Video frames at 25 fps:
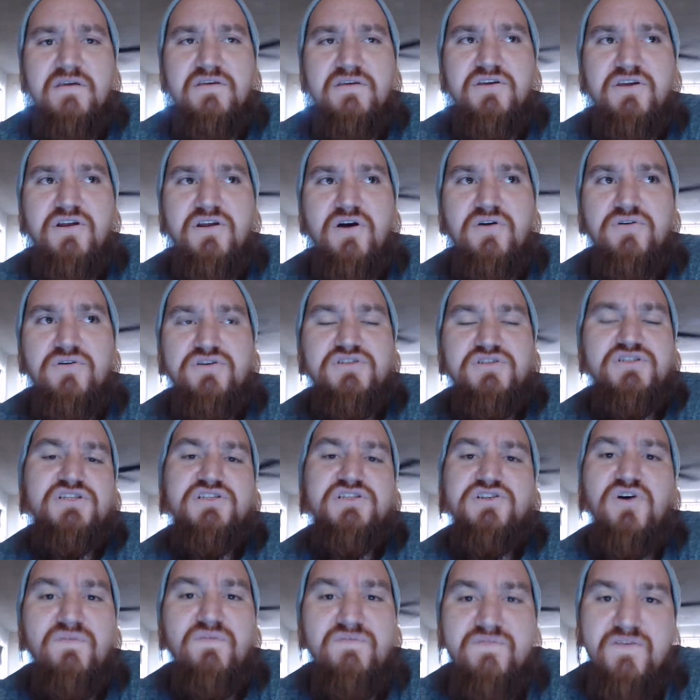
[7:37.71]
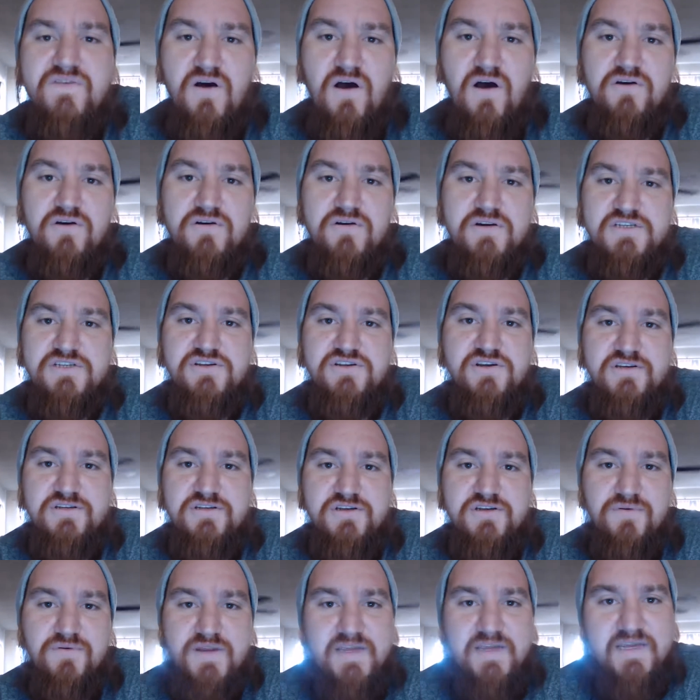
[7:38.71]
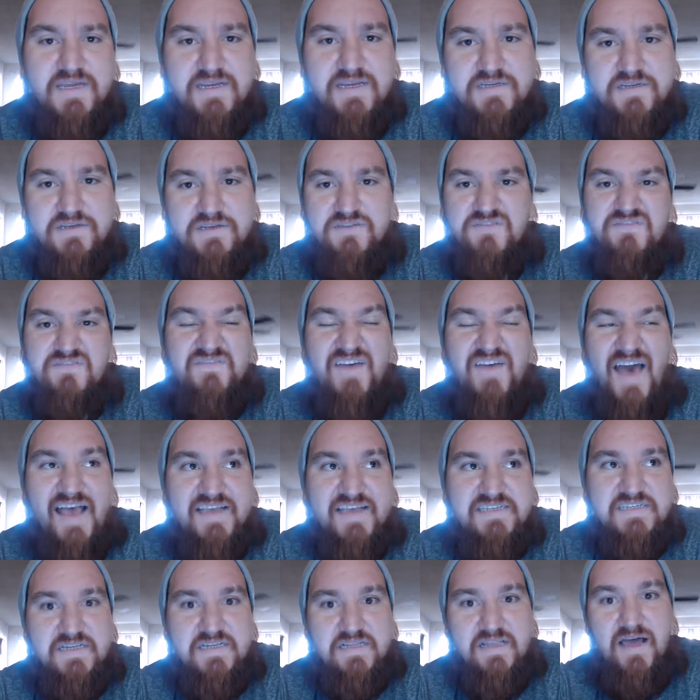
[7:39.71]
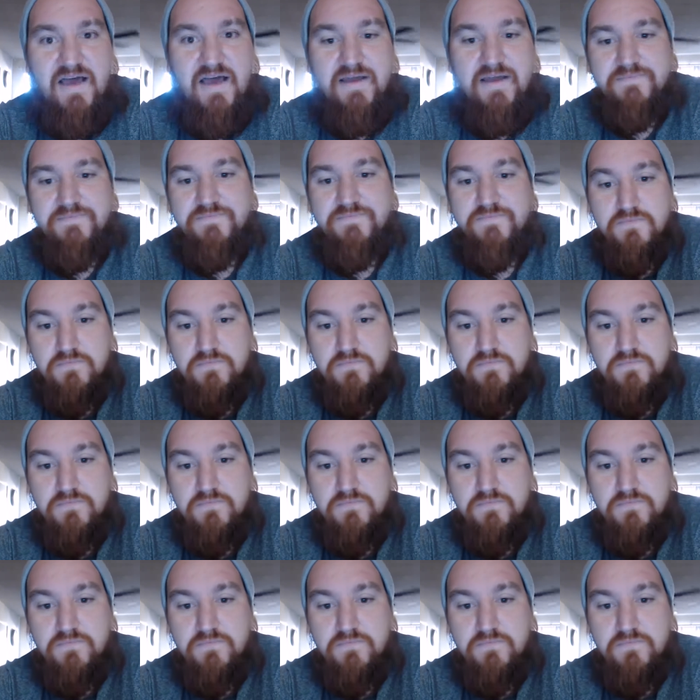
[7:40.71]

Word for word: you know you just don't feel hungry so you don't eat you fast a lot